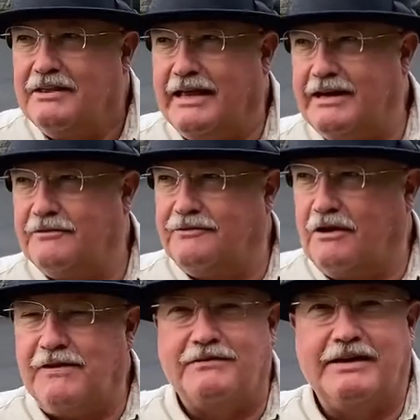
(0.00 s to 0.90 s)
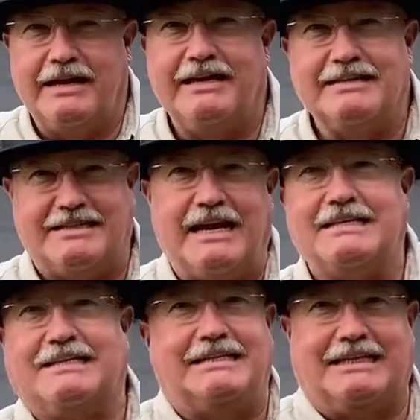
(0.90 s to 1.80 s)
the end of, of every day, his
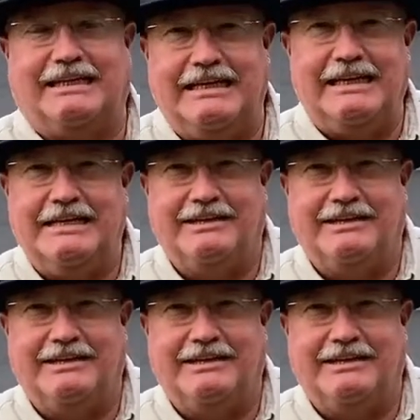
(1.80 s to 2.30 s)
desk is clean.